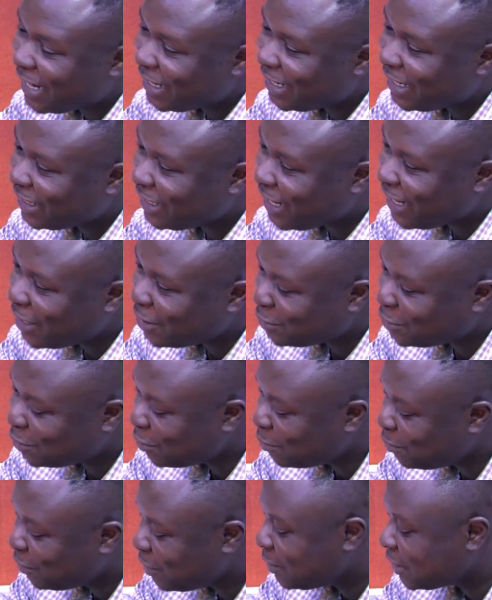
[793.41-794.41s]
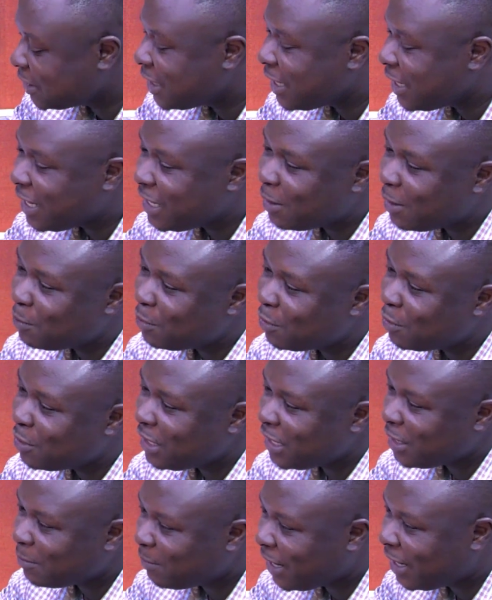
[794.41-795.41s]
ne da edru bre bi se na
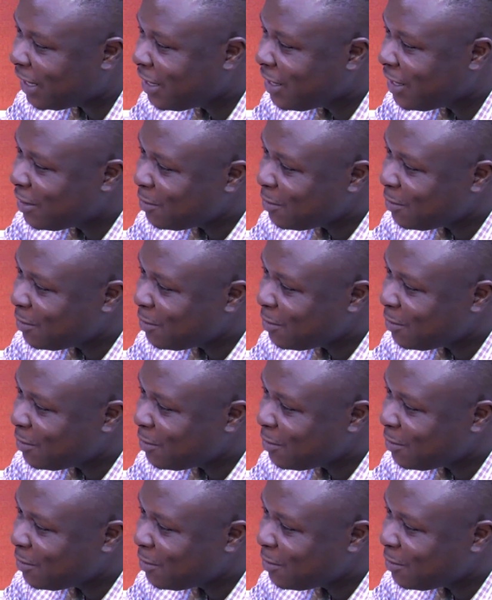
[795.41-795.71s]
bronye ba